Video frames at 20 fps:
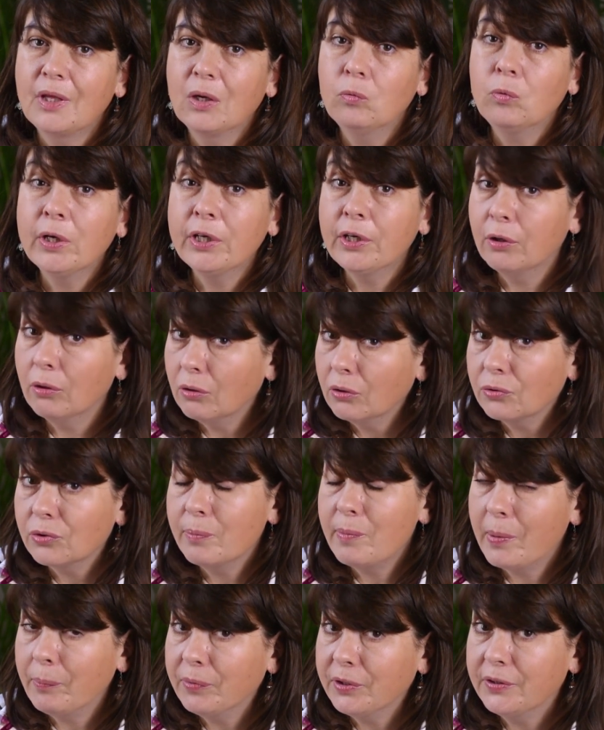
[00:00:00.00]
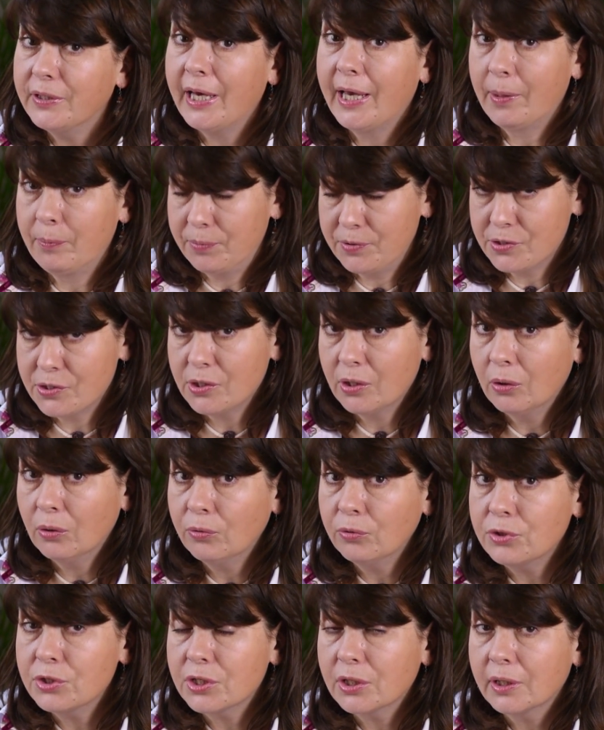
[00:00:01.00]
one girl remembered the
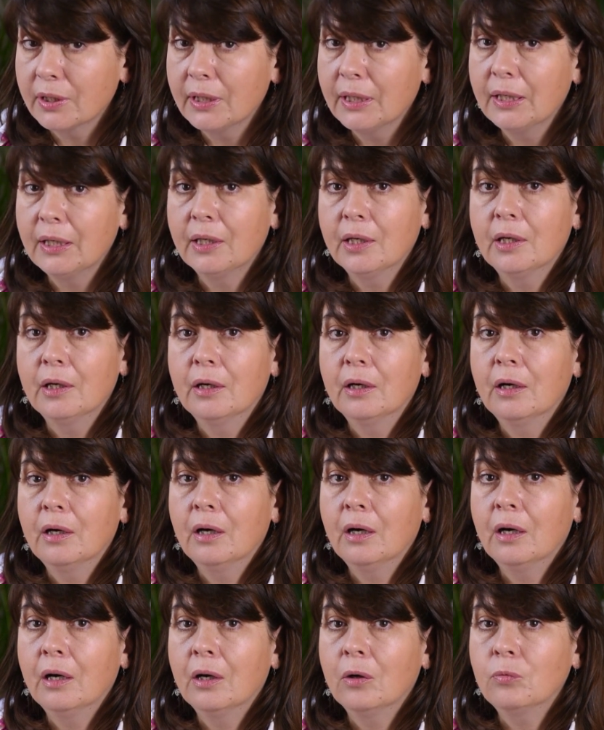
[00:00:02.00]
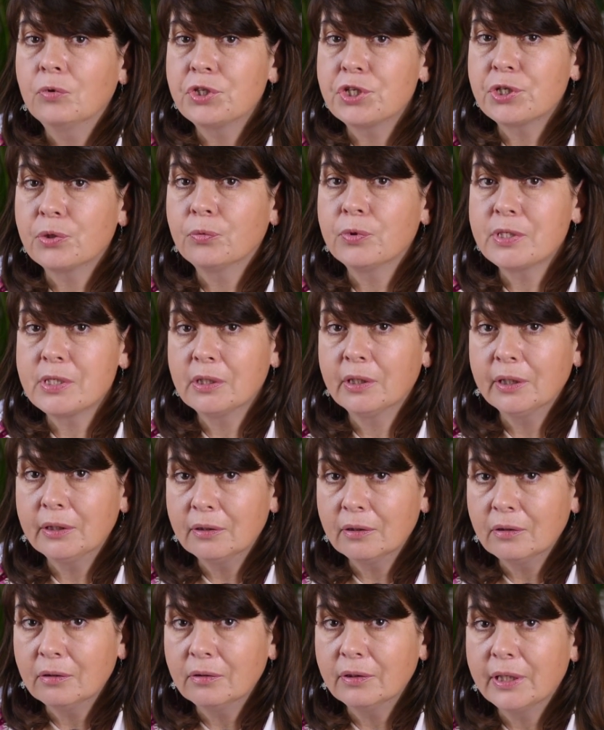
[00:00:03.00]
episode when she was
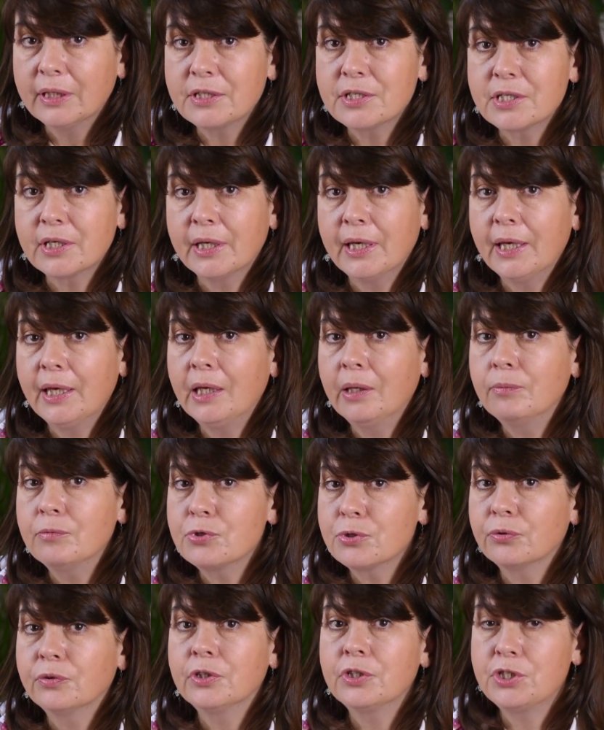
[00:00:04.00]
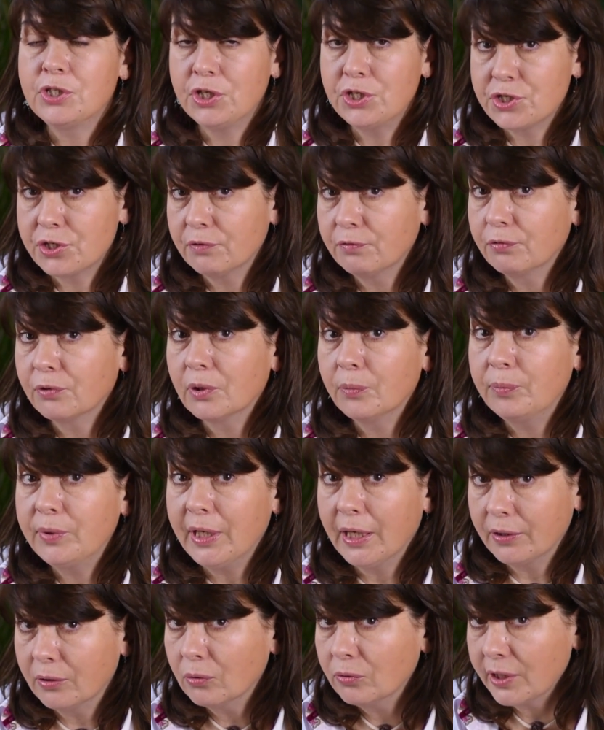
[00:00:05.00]
little and came to the teacher for a
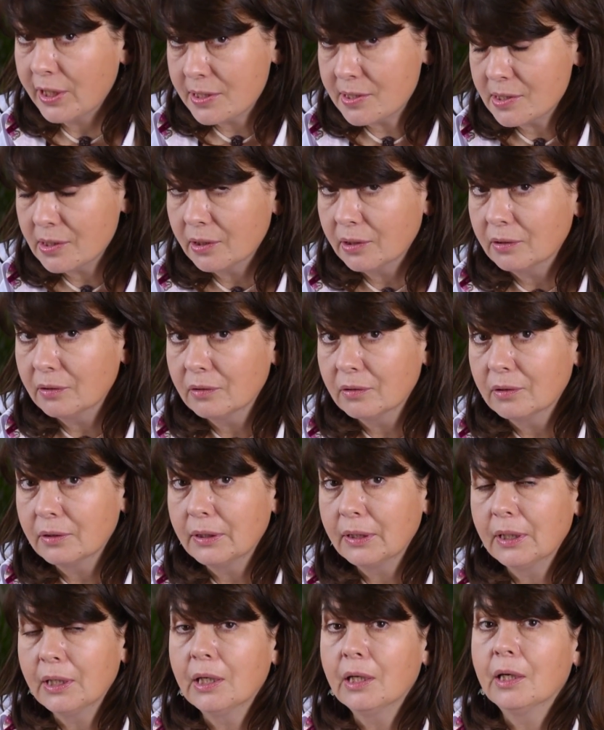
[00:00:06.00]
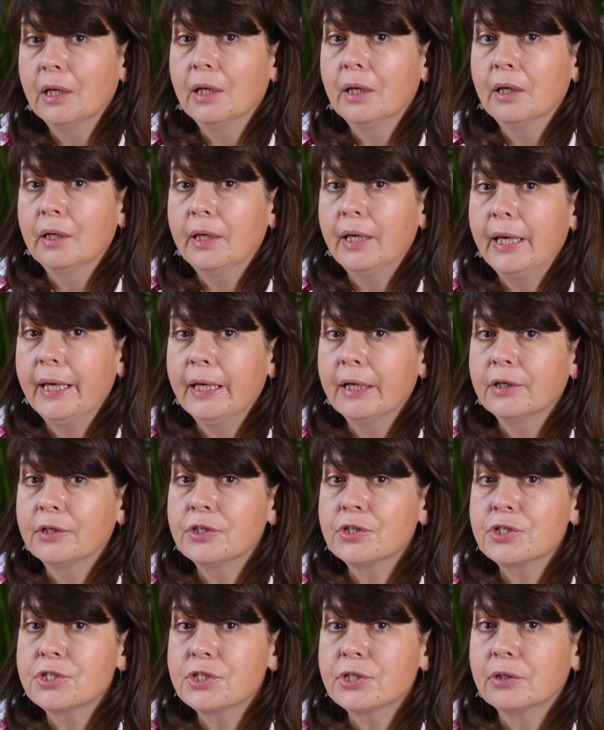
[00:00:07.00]
piano lesson,
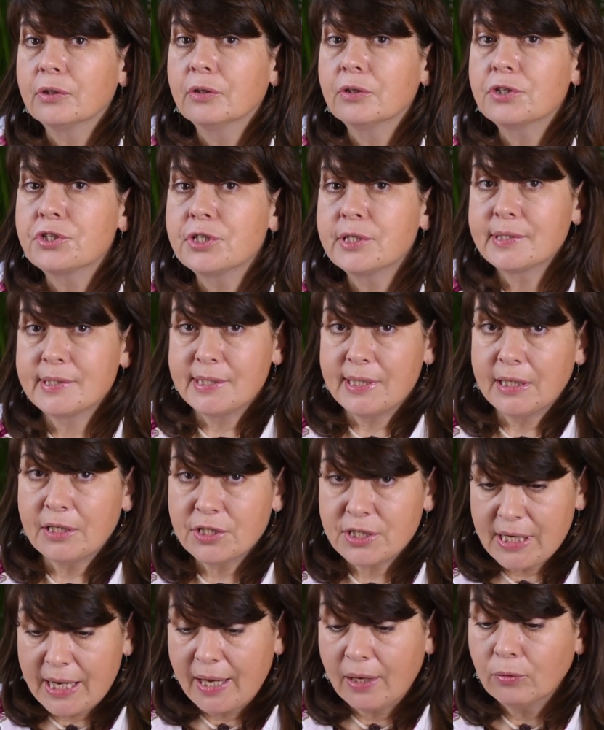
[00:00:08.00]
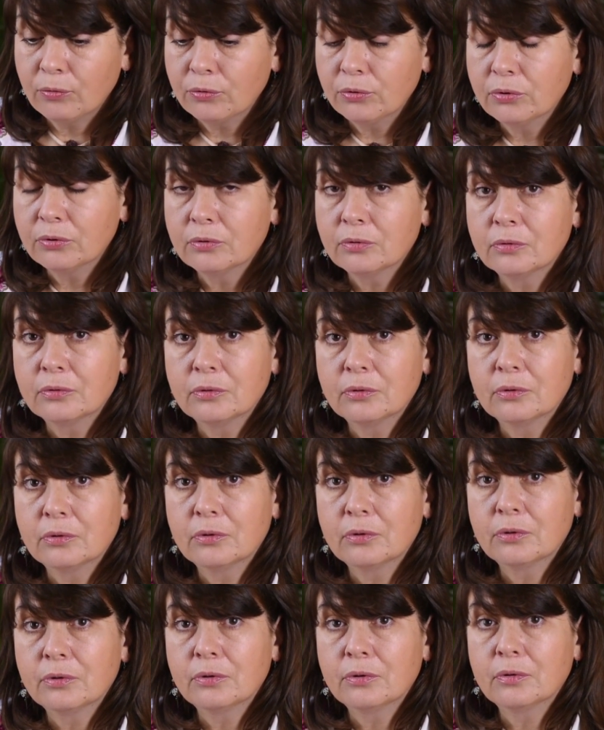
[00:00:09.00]
and she sat down
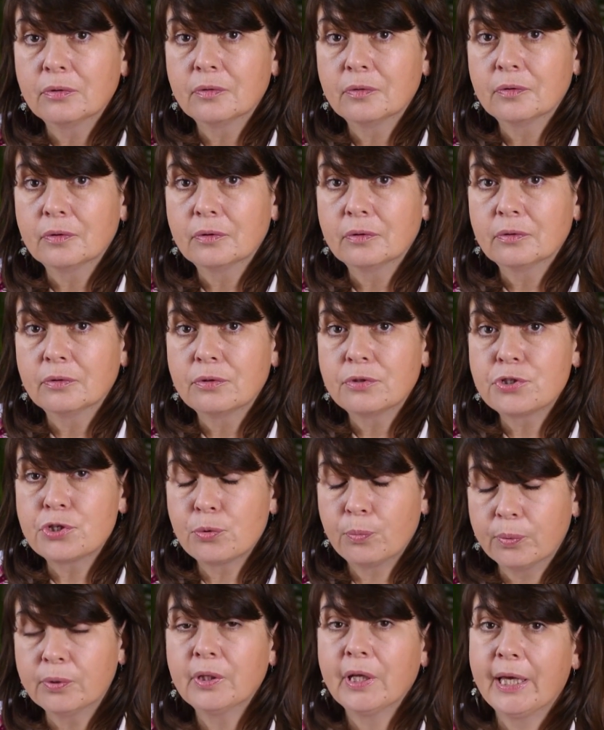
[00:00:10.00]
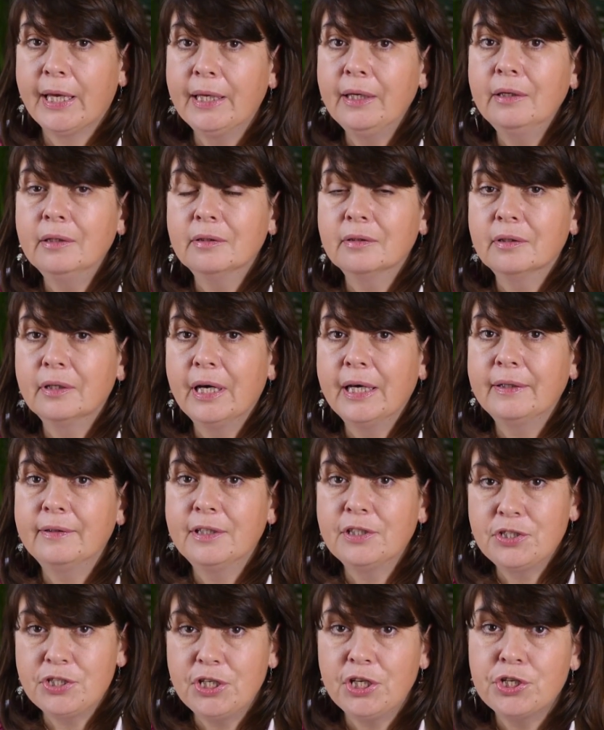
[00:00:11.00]
to play, and
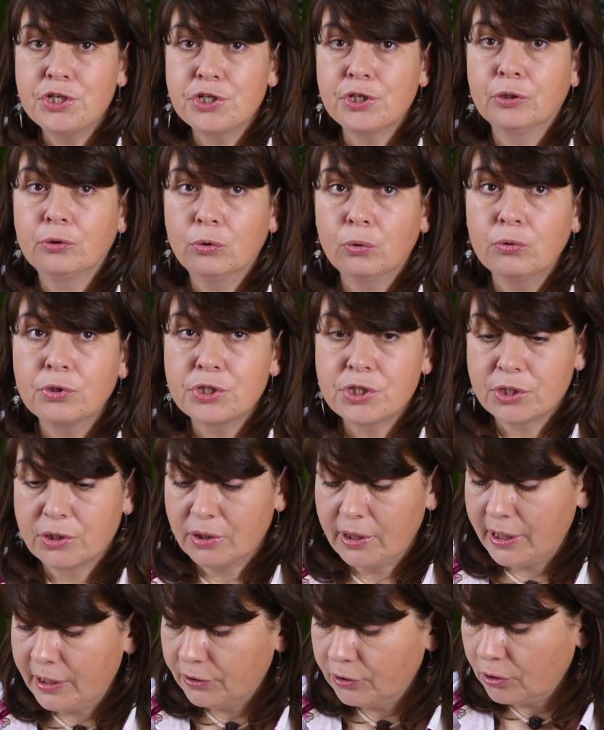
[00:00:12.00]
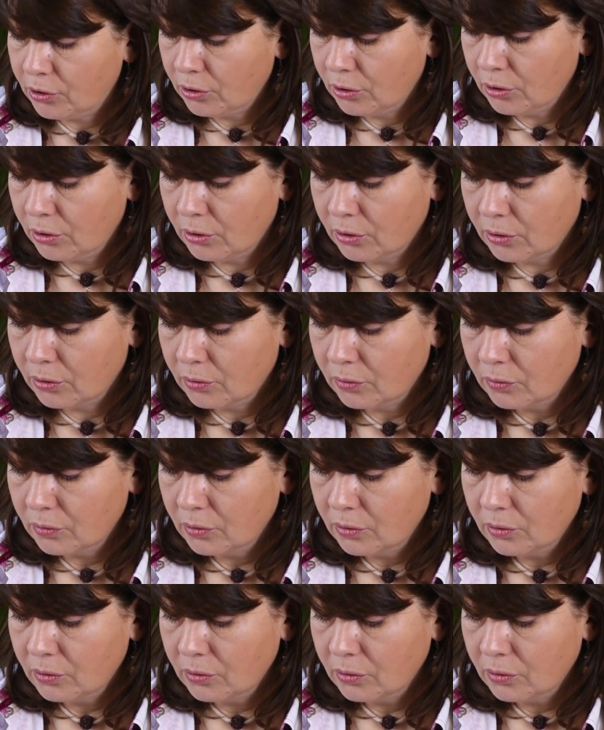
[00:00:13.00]
the teacher looked at her